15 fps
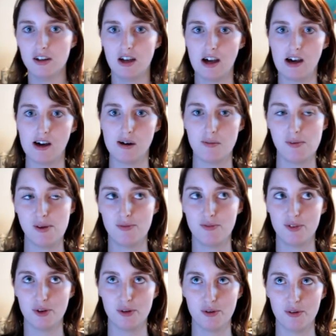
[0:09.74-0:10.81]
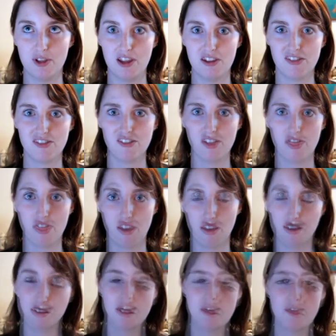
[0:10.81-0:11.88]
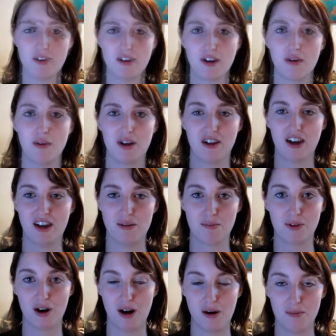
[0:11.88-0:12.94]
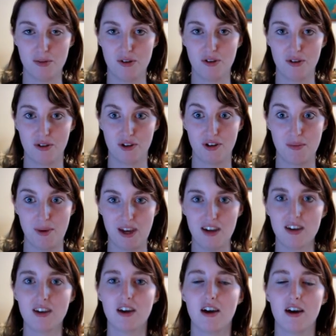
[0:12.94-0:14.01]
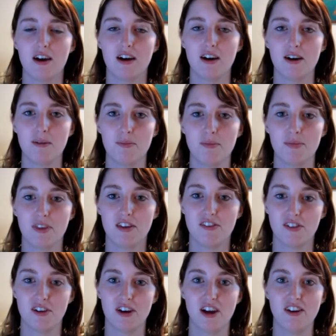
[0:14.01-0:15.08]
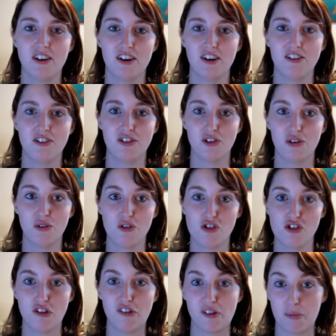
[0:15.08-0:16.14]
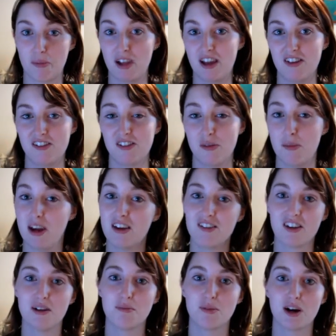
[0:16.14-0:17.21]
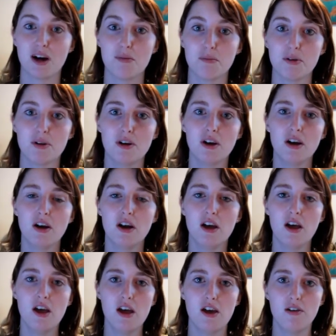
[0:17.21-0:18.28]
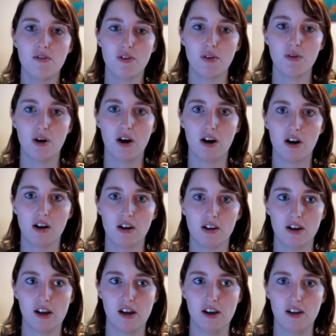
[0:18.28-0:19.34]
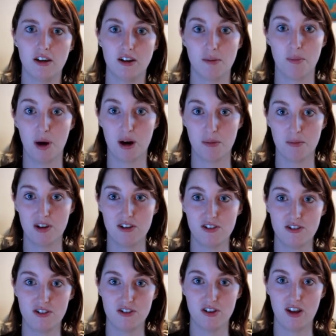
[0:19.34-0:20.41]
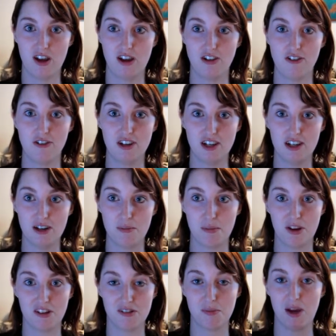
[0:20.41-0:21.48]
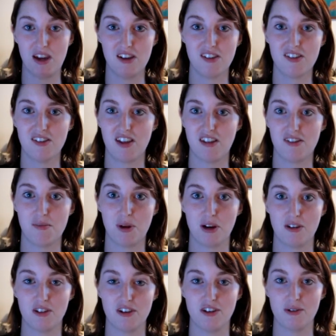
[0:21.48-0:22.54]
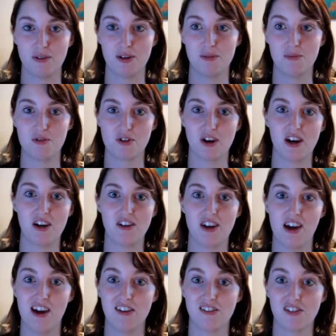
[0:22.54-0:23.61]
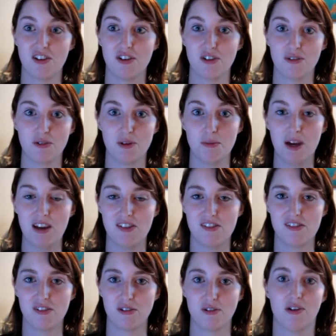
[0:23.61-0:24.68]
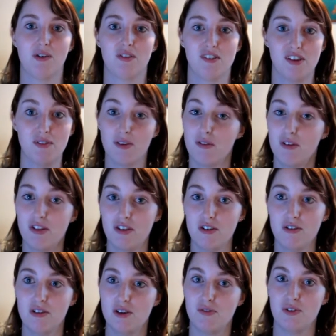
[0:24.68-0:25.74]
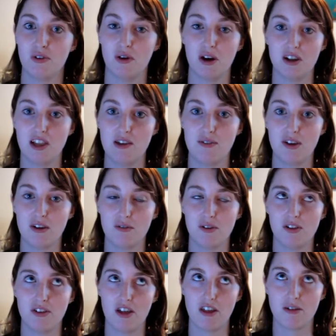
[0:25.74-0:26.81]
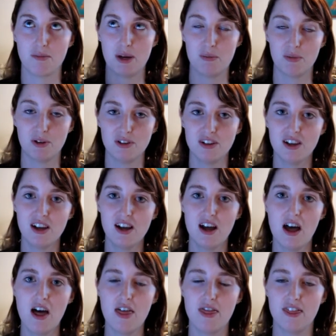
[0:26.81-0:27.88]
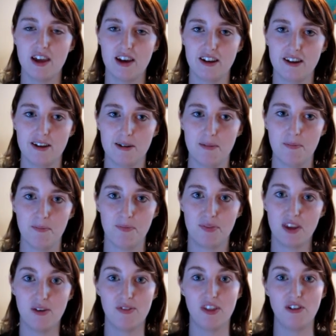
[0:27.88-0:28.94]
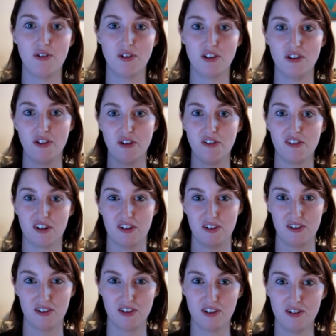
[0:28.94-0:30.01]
info list. So once you've finally figured out what kind of prop you're going to make, it's a good idea to choose a place to make said prop. If you are in an apartment and you need a big space that's bigger than your room, try to ask your roommates or whoever's living with you, if you are living with other people, that if you can use a